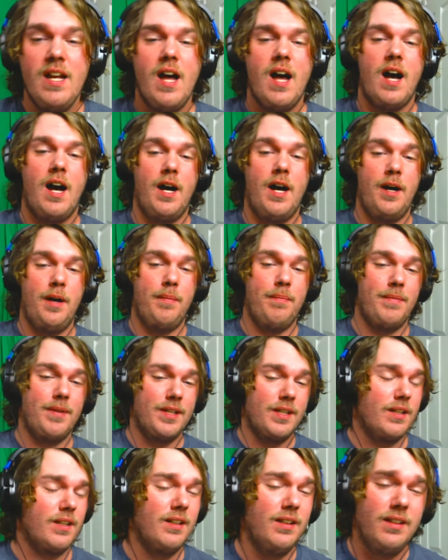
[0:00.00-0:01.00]

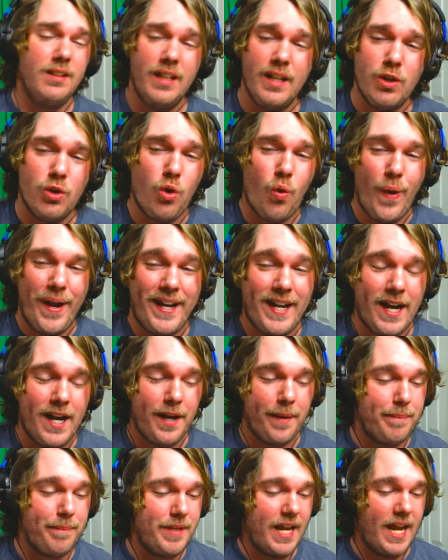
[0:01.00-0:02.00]
Little quick
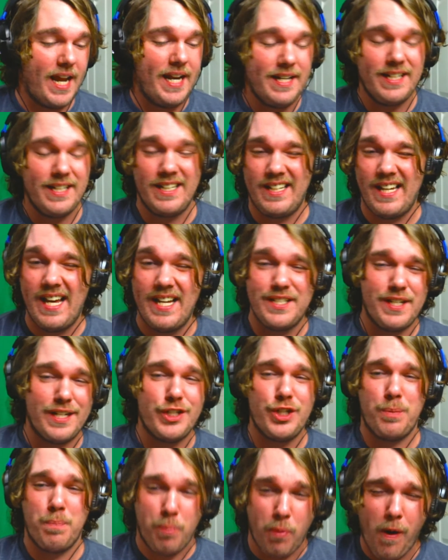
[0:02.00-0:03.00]
update. Yes, I
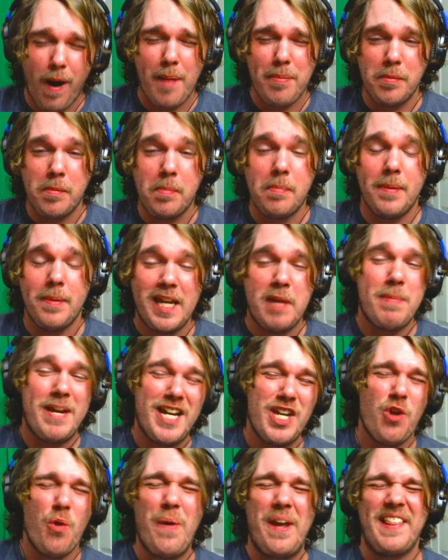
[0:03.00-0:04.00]
should probably be
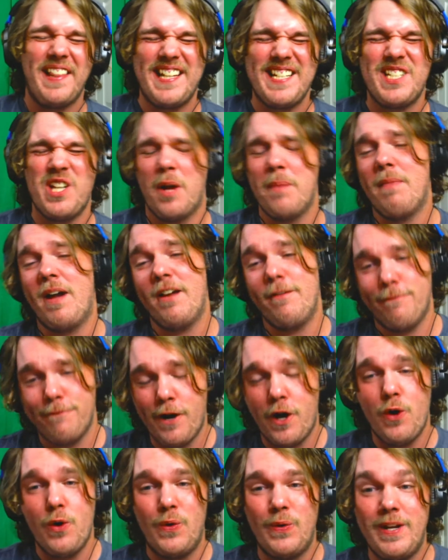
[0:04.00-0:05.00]
doing this on my
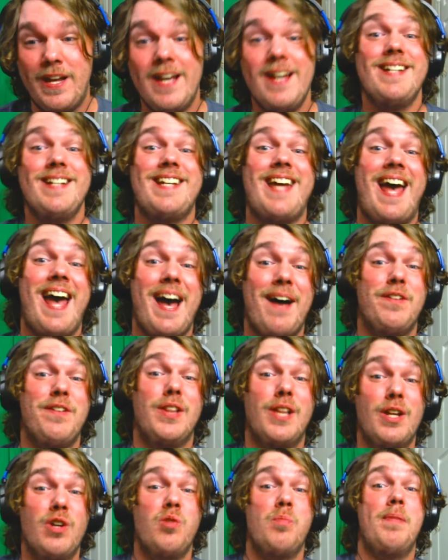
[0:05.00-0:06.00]
phone to have a
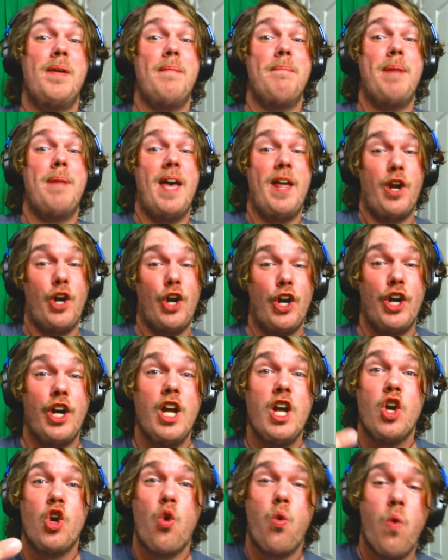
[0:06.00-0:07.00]
little bit better
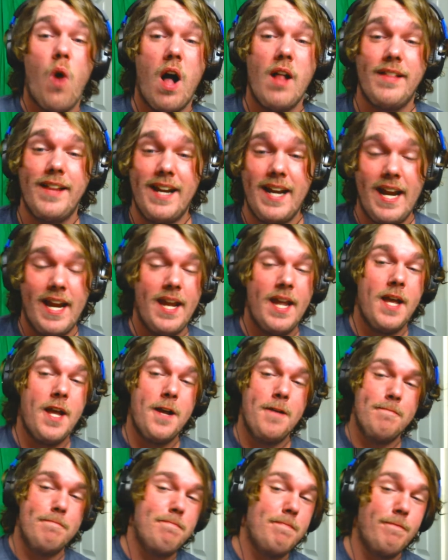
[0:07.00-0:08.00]
quality
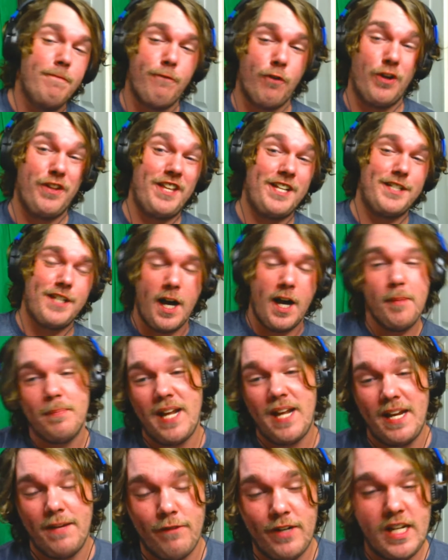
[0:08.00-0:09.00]
for this
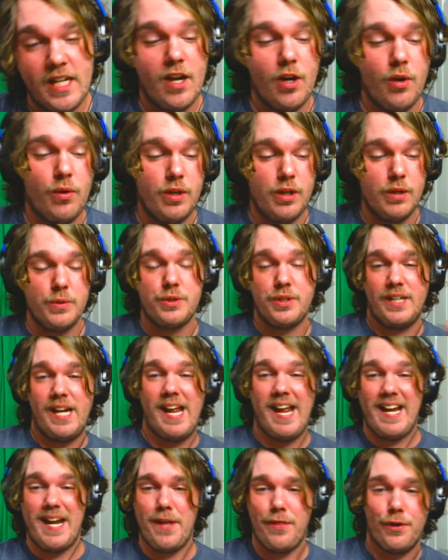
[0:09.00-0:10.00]
update video. Usually
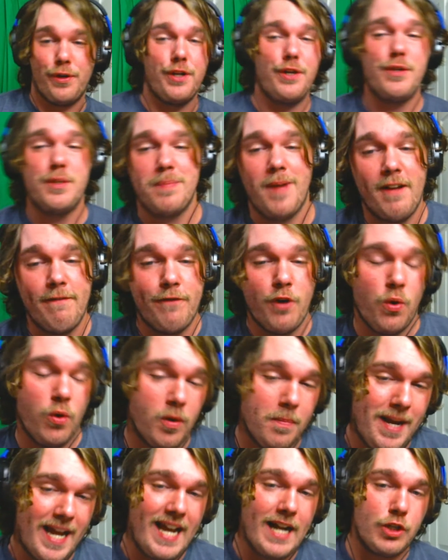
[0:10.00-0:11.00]
I either use my phone
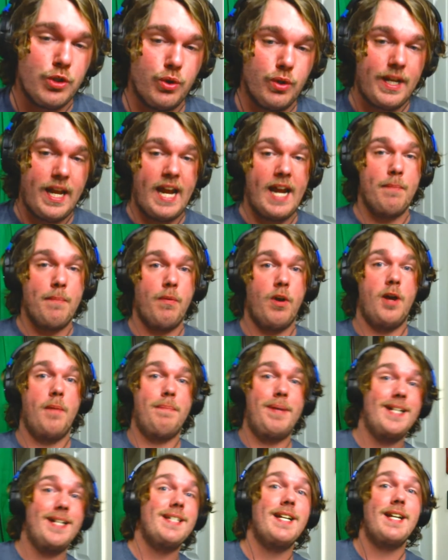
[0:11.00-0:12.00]
or my actual camera,
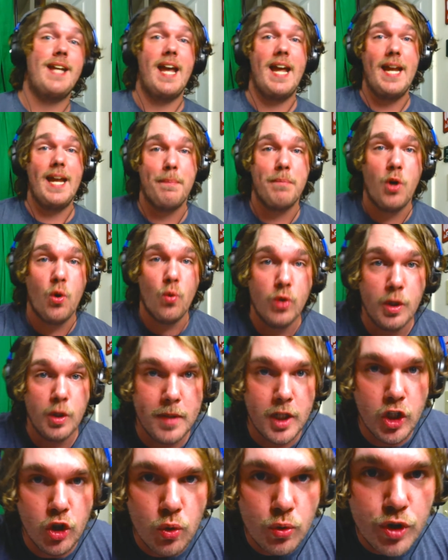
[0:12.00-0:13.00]
but today I'm going to
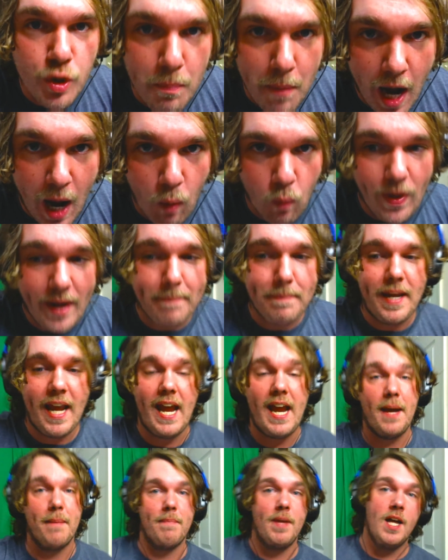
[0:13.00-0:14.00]
be using my
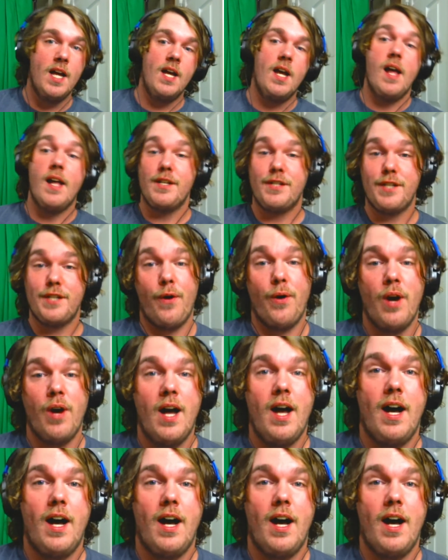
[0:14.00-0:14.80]
webcam. So,